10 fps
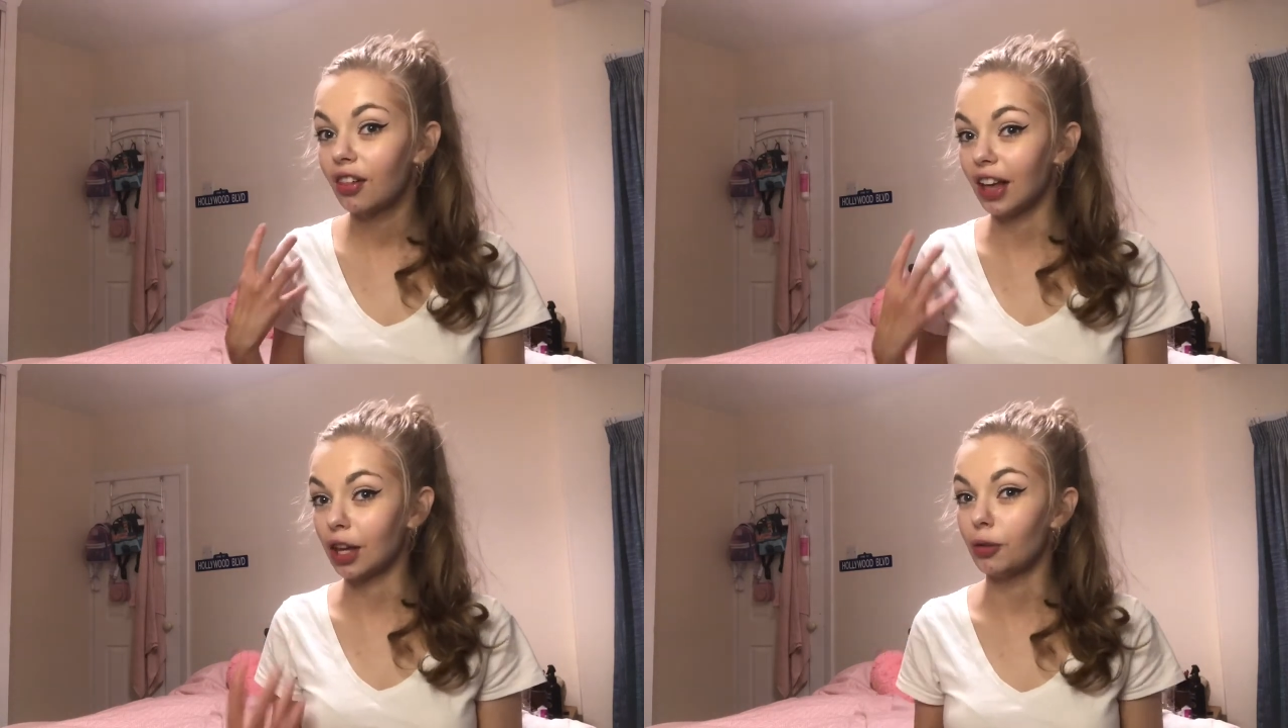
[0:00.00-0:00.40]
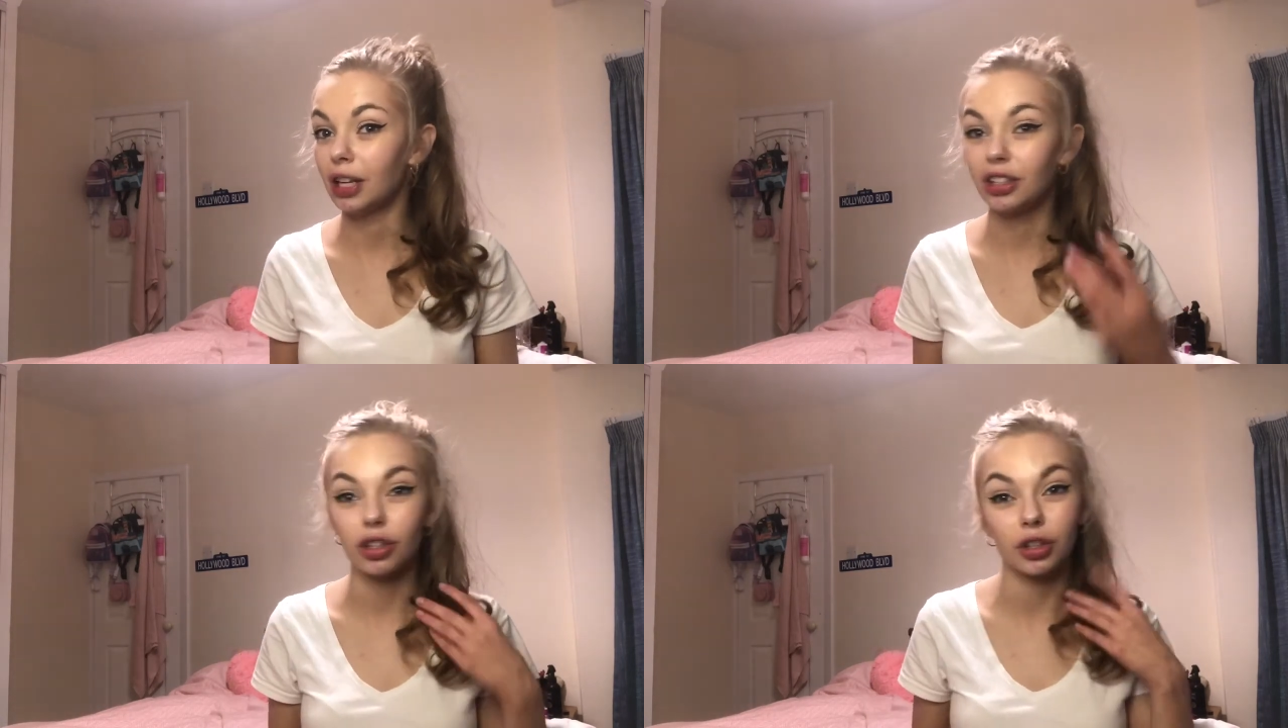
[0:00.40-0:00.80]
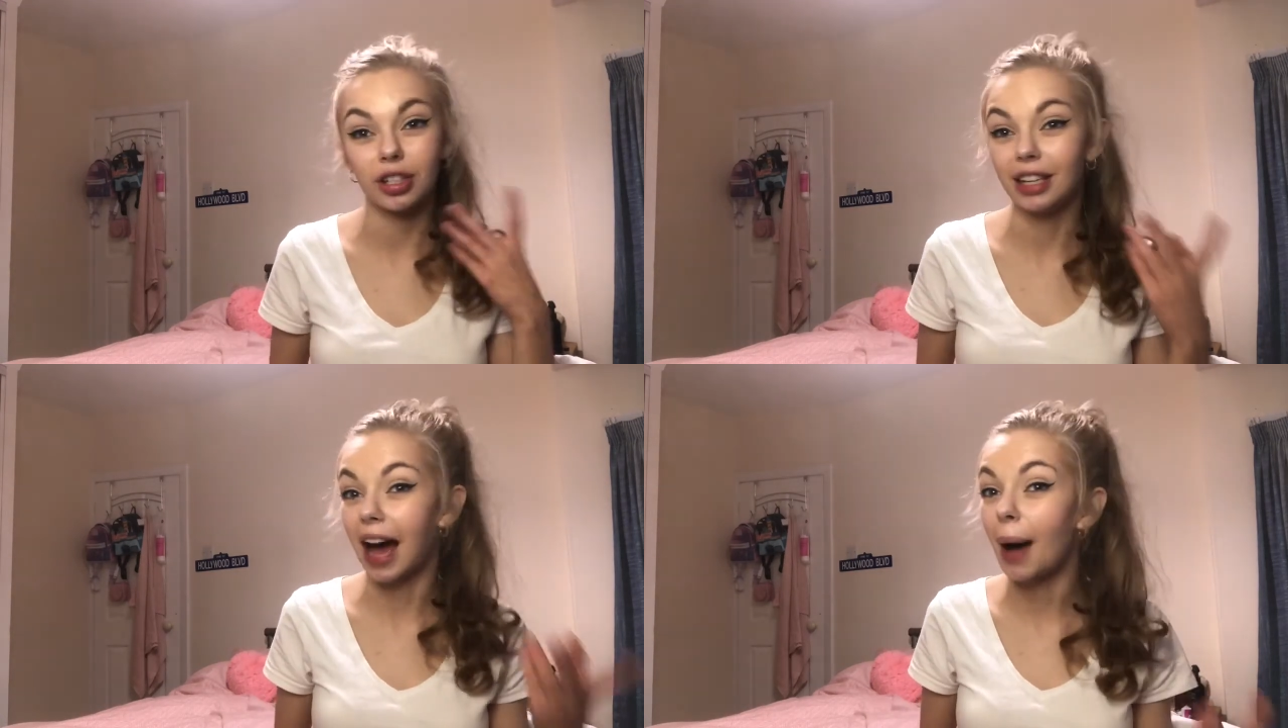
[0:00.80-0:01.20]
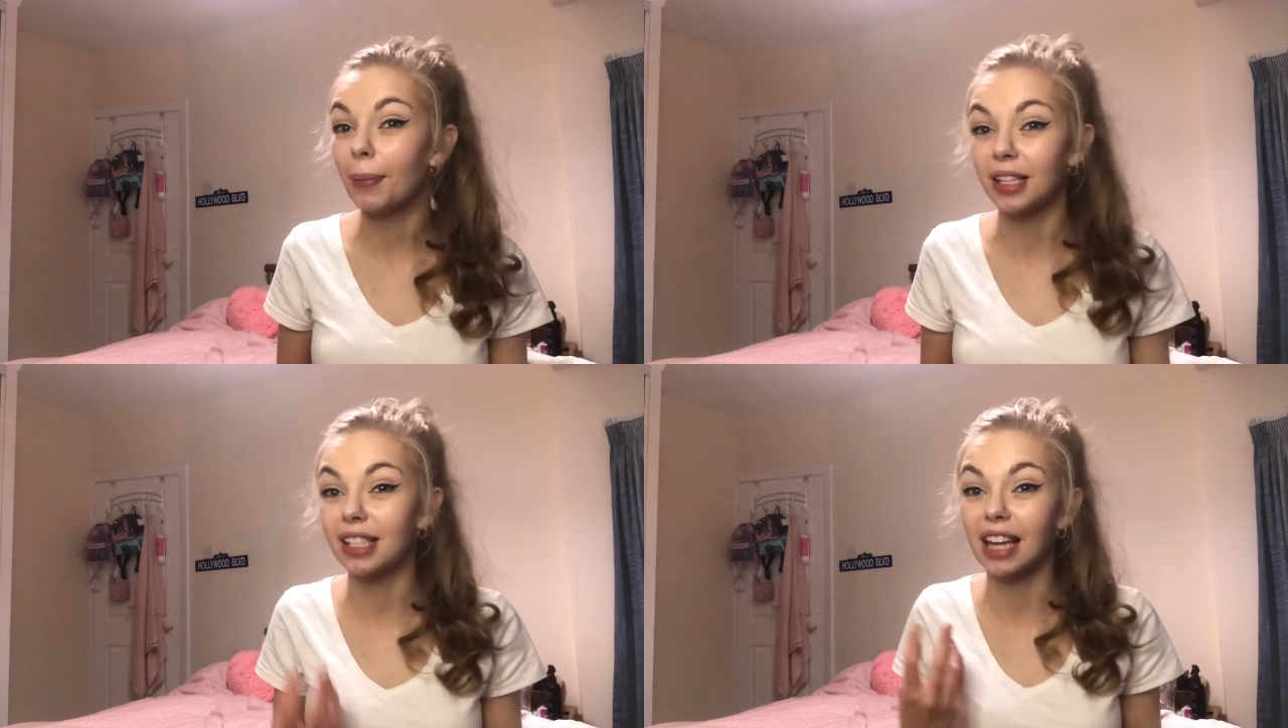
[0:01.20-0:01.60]
you need to just nap
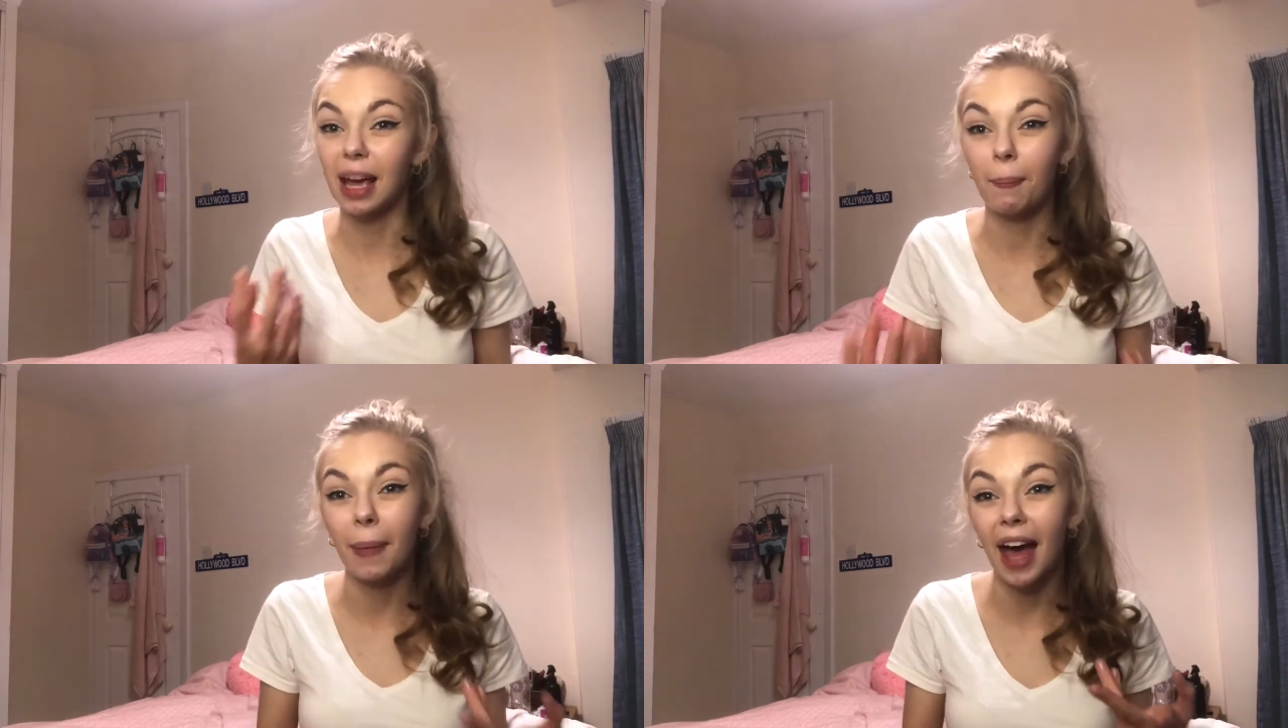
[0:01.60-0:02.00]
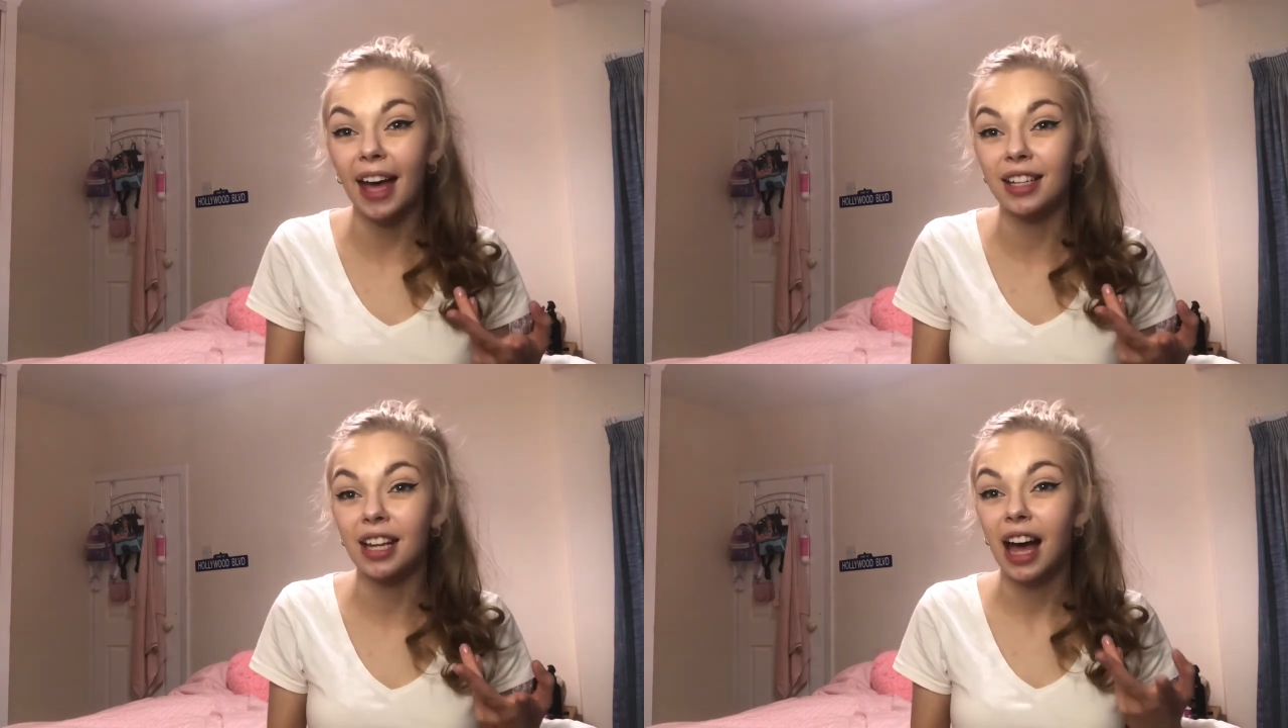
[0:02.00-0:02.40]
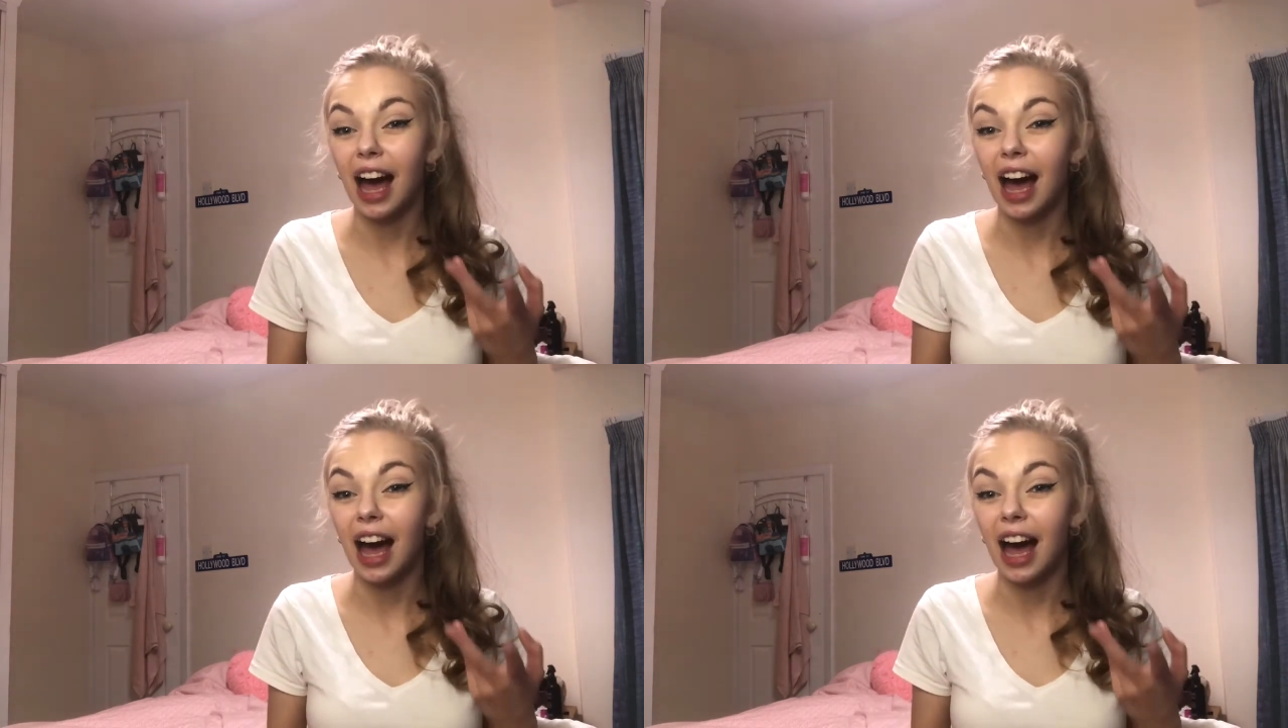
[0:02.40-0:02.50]
and stay in bed.